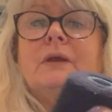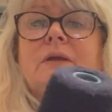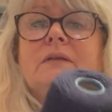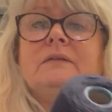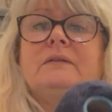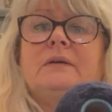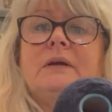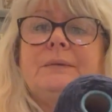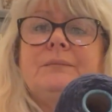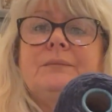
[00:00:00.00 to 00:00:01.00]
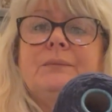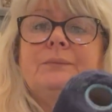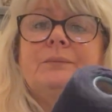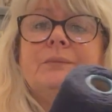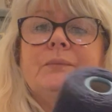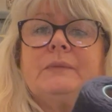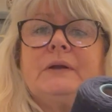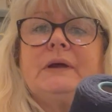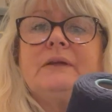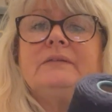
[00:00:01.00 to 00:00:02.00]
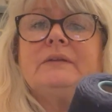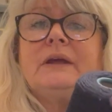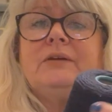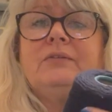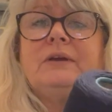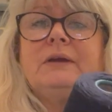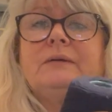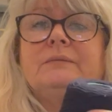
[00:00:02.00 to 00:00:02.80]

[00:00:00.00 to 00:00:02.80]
It's a nice navy.